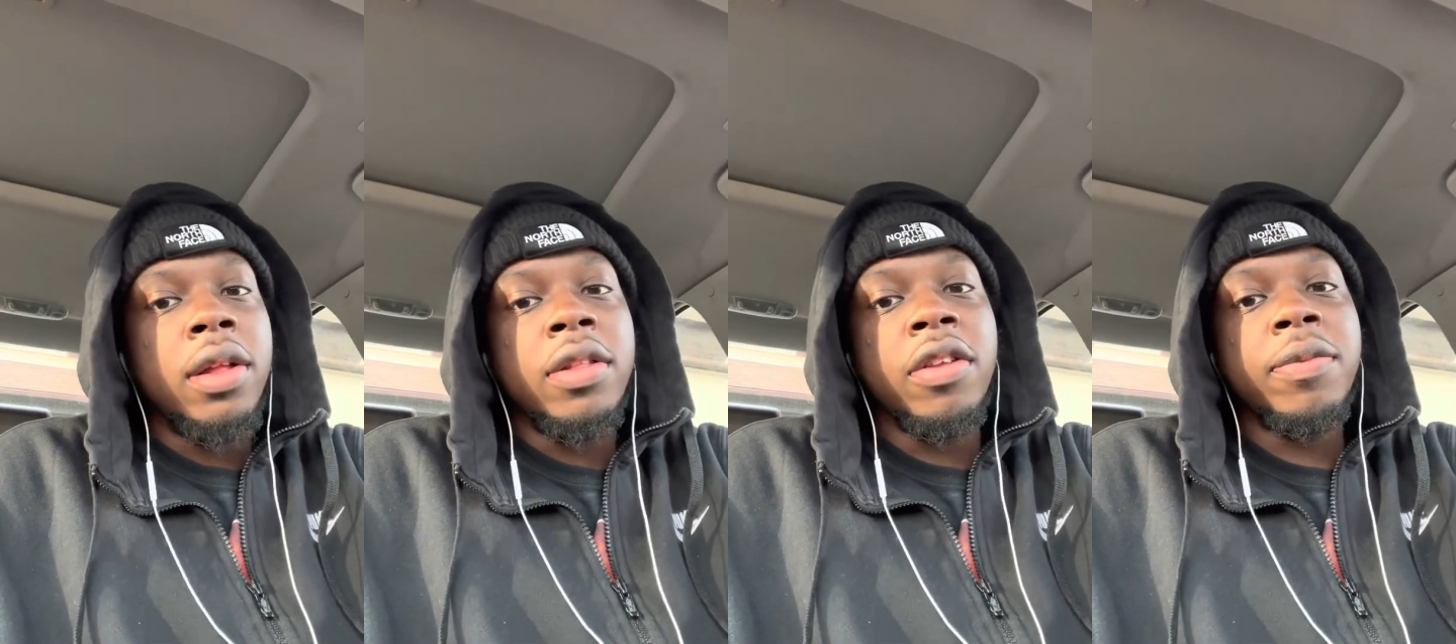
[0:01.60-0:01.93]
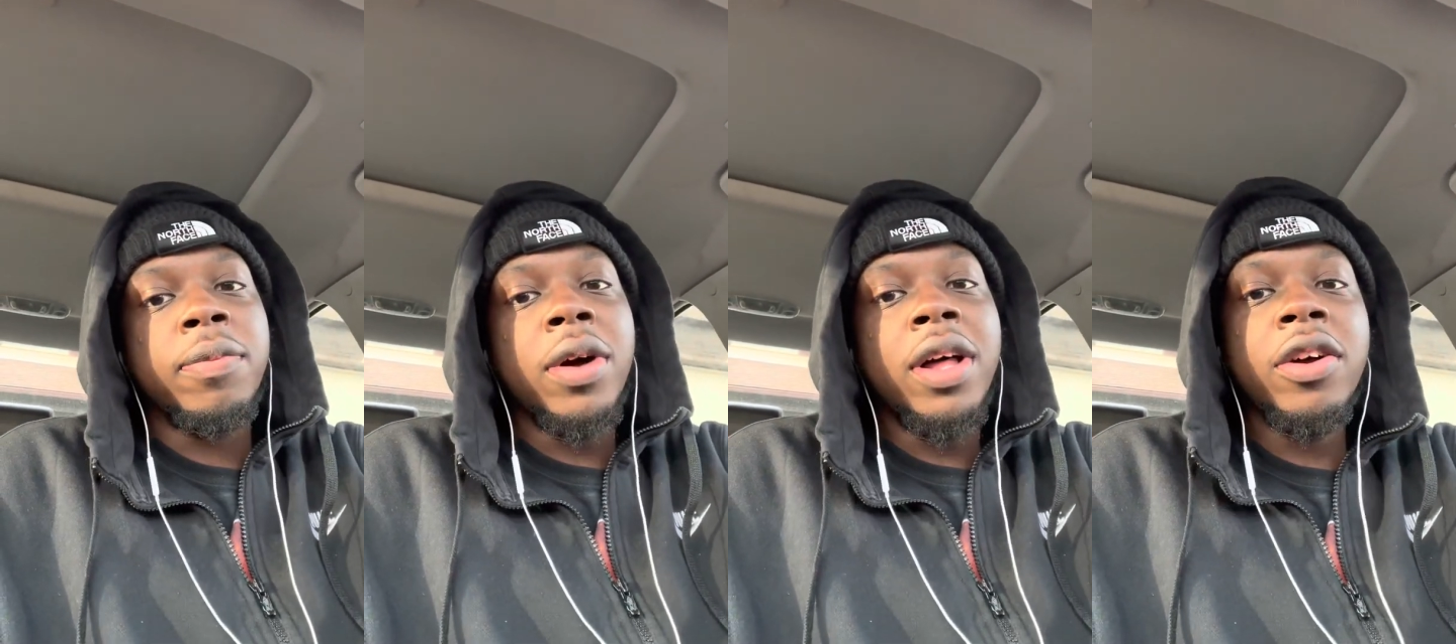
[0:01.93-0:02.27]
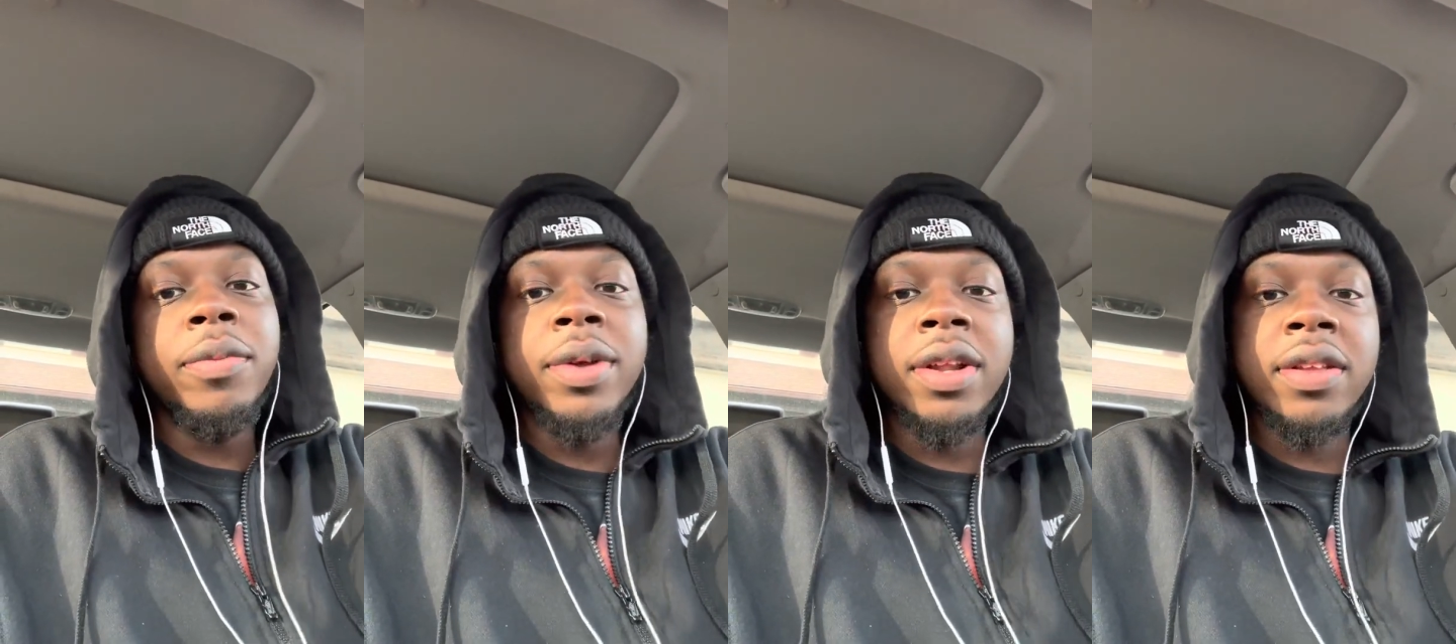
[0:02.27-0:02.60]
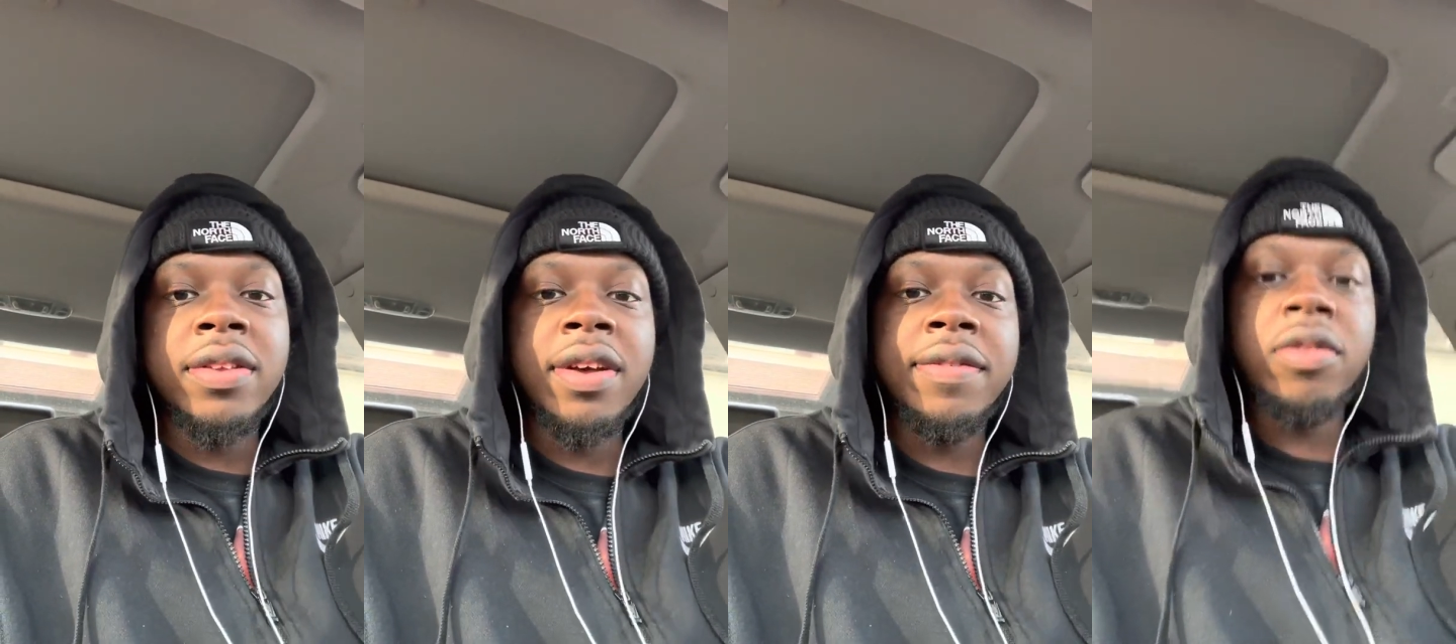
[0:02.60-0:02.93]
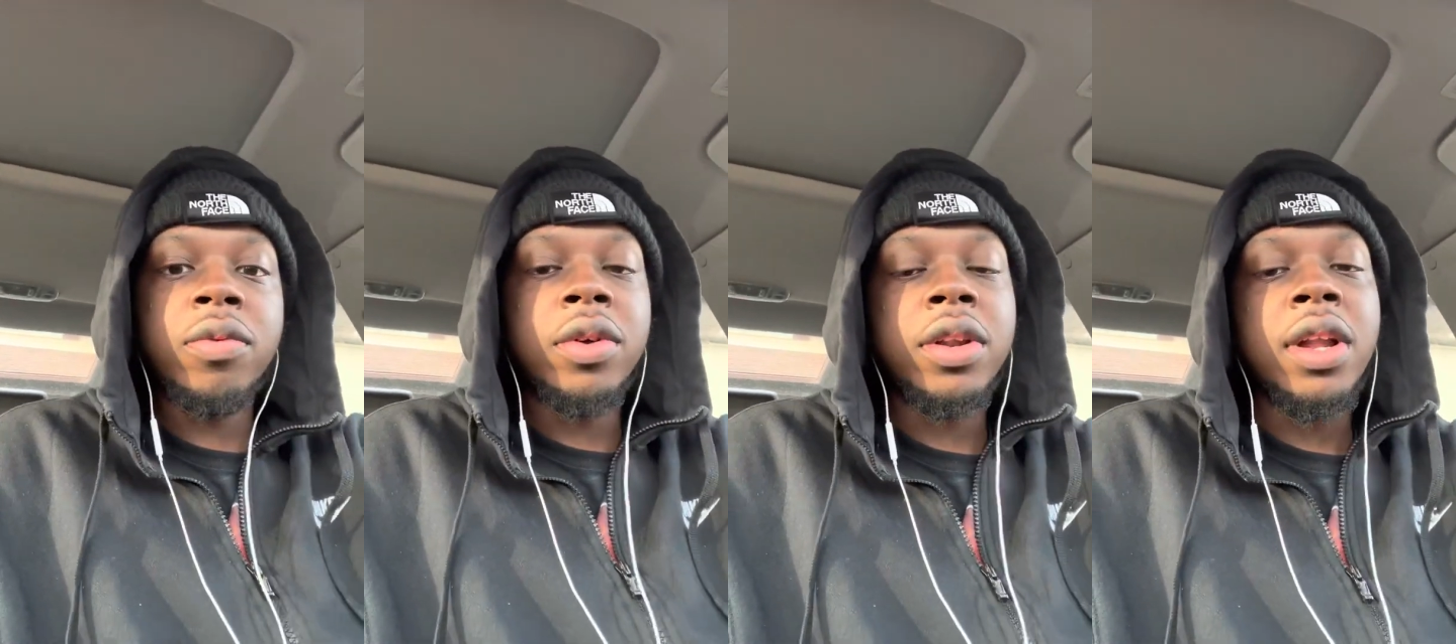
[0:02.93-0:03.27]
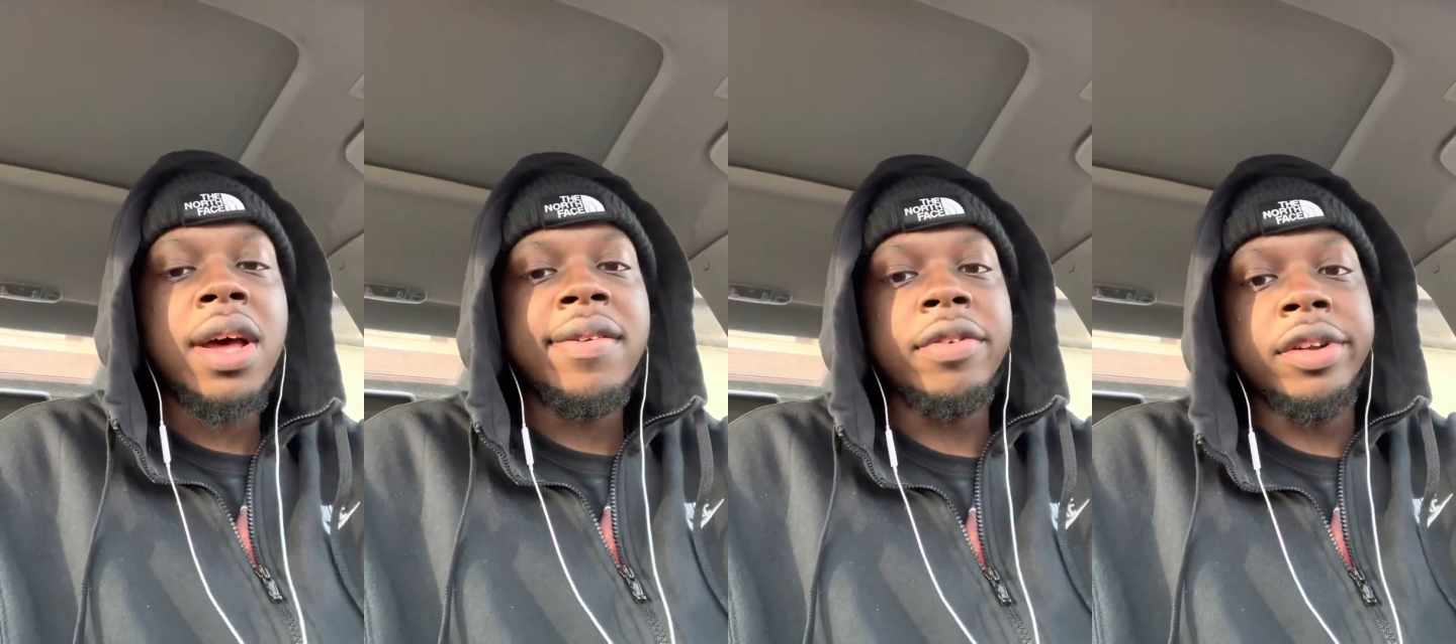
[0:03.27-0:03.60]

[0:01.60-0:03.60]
It's probably gonna be the toughest one I ever